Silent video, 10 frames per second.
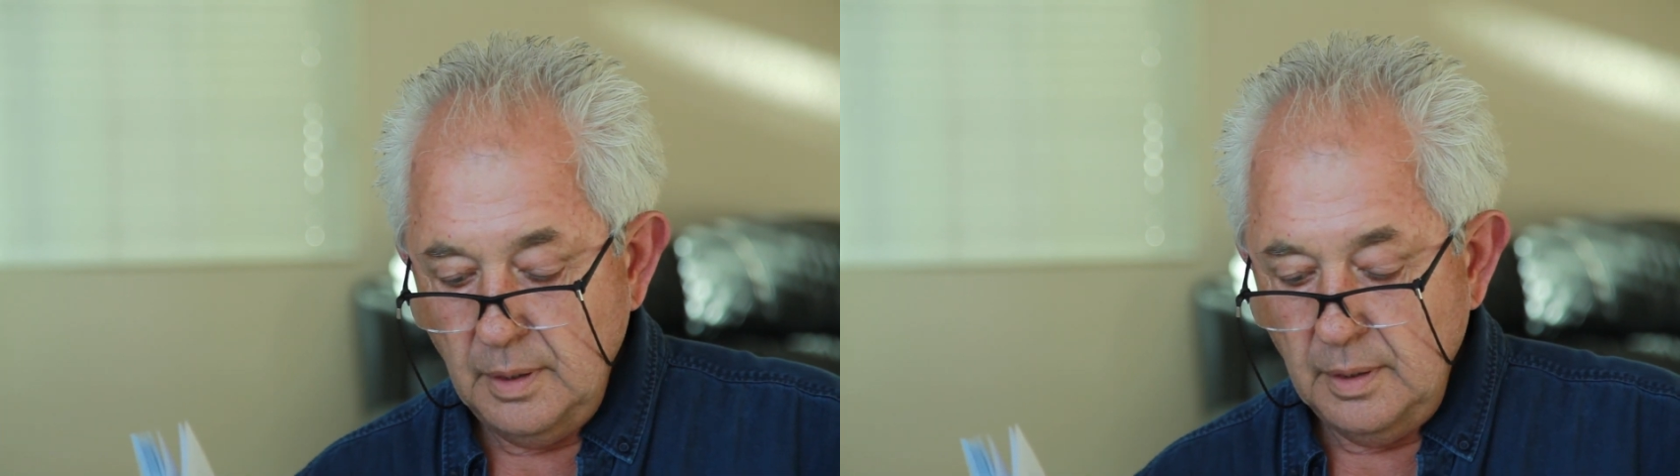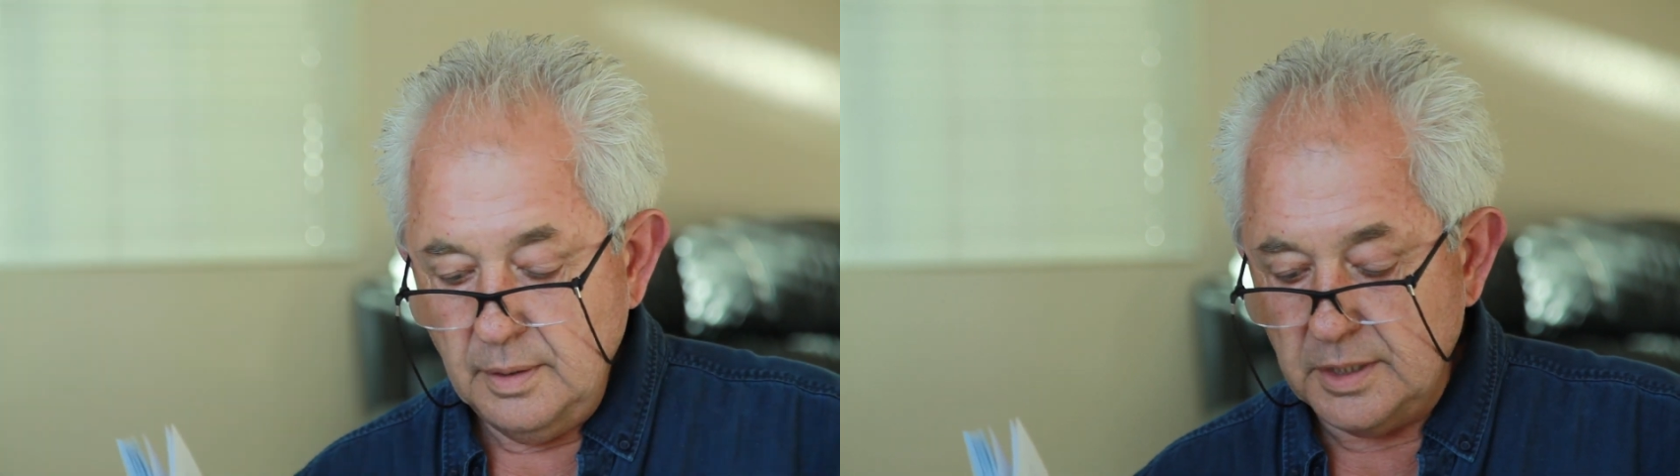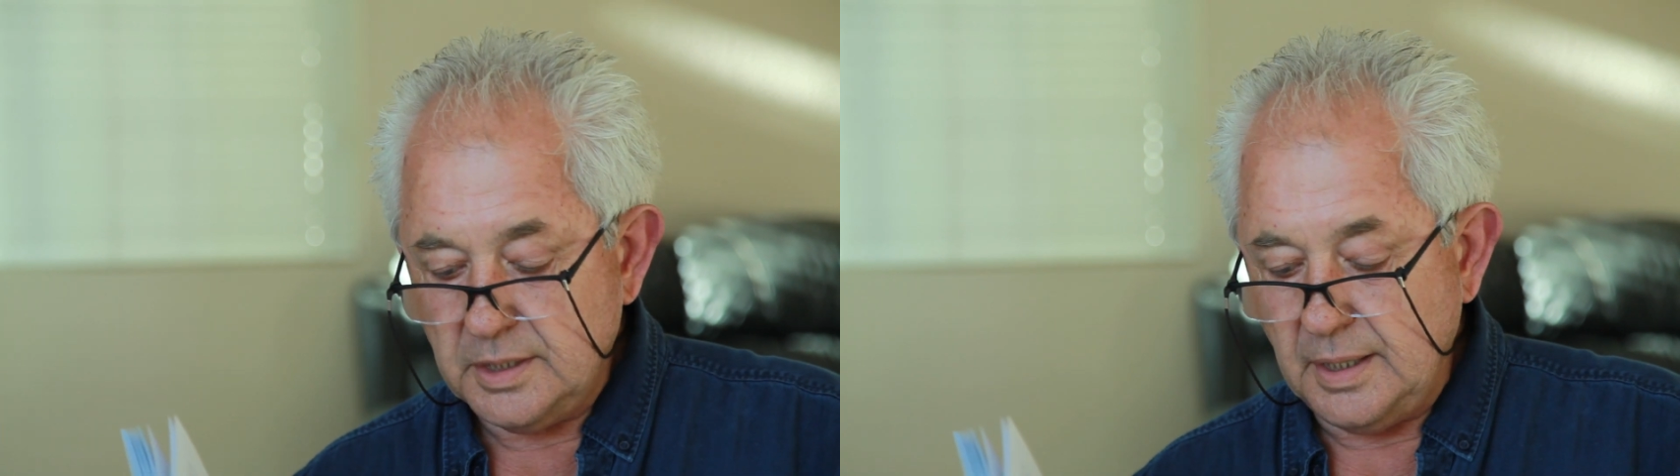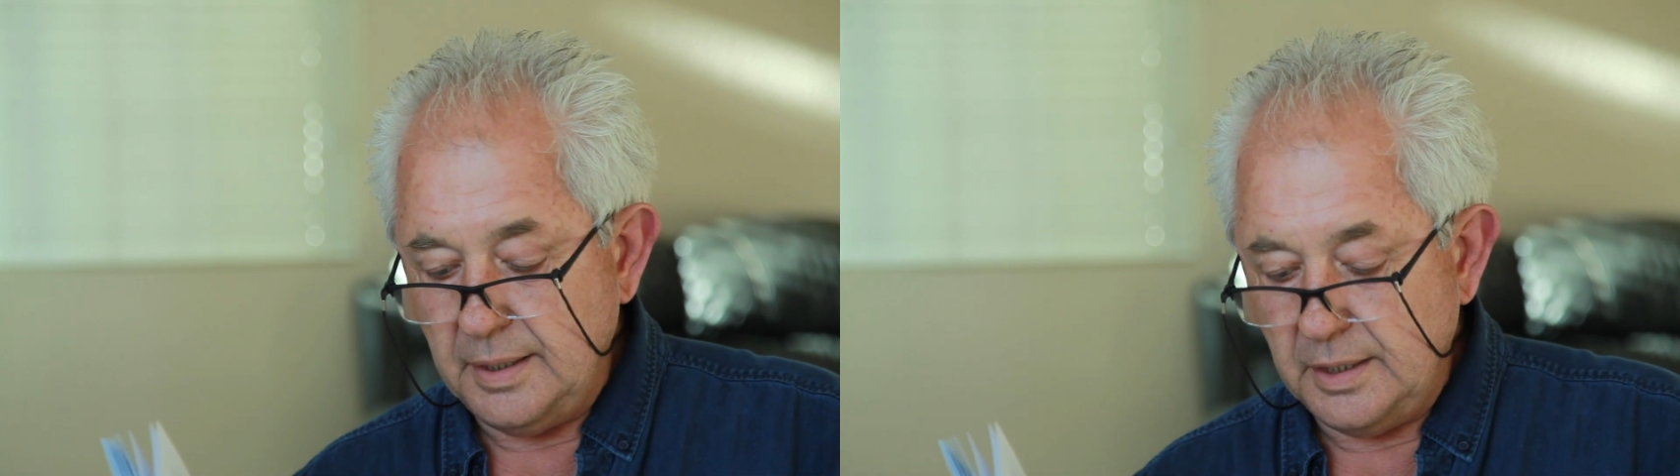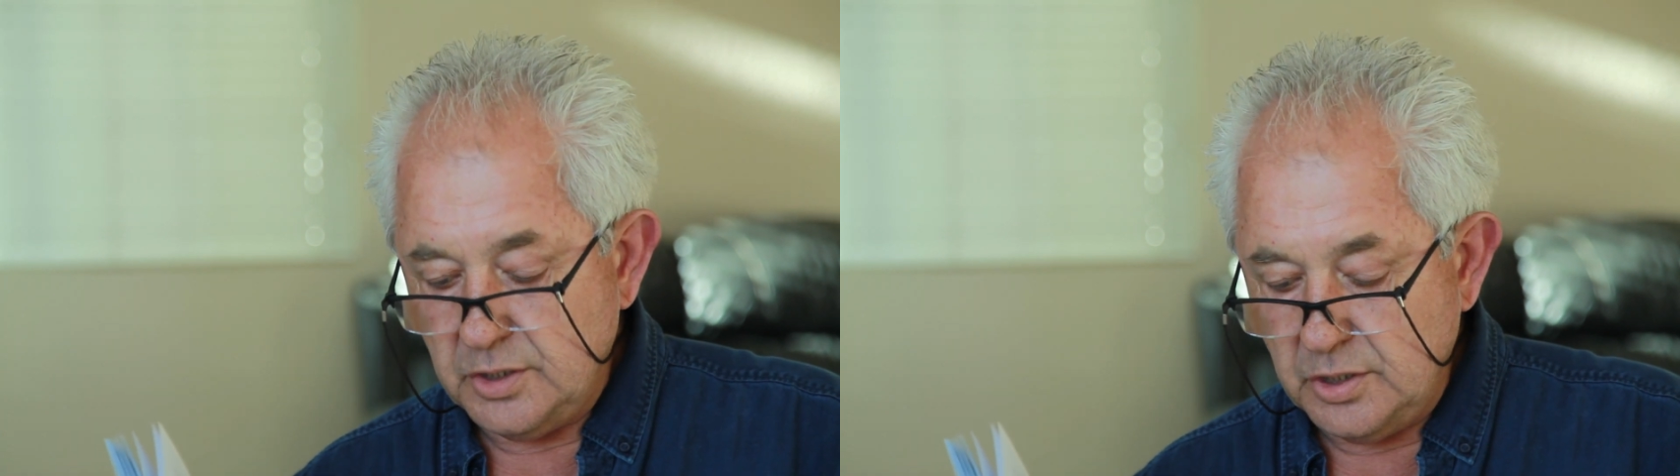This gun
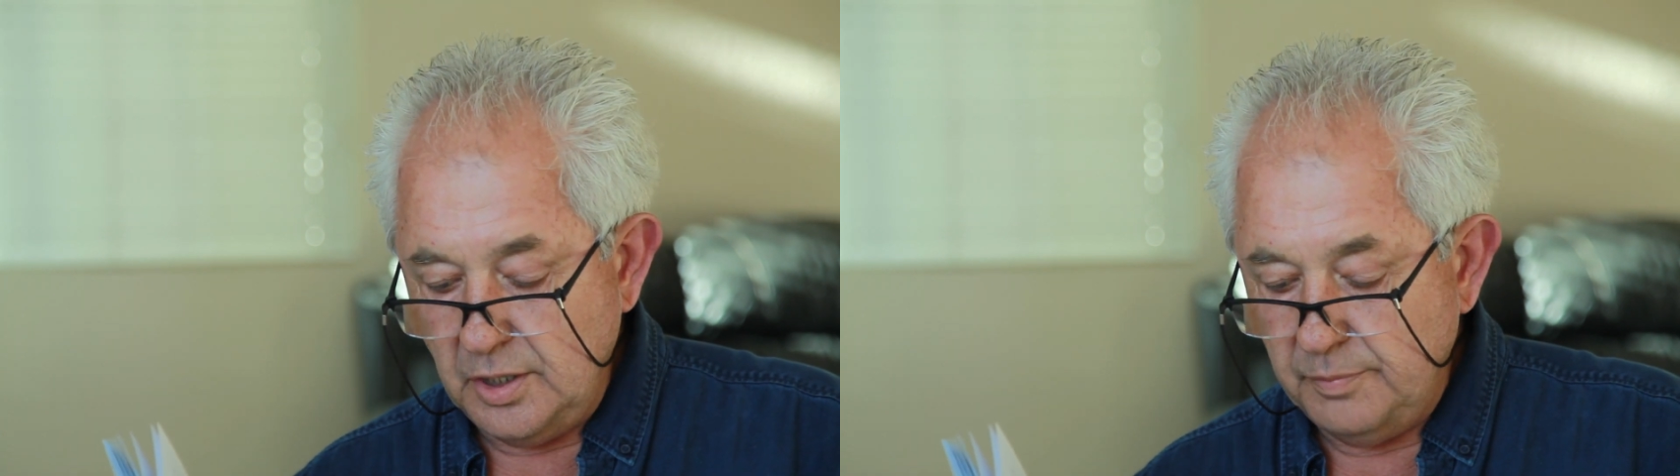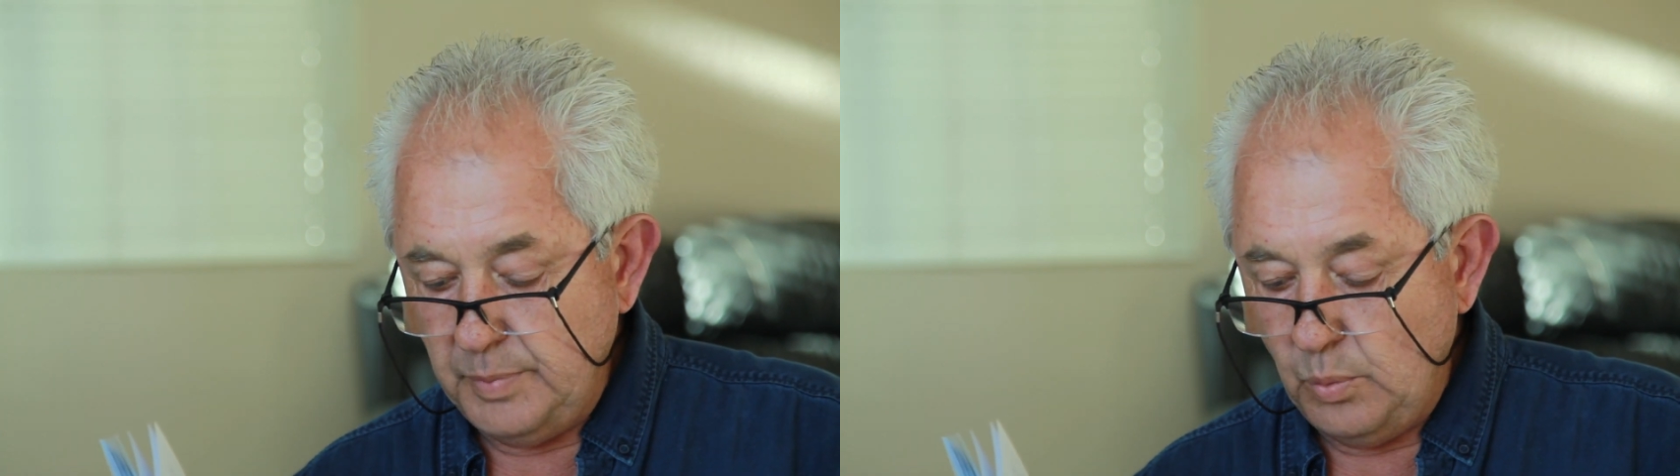had served me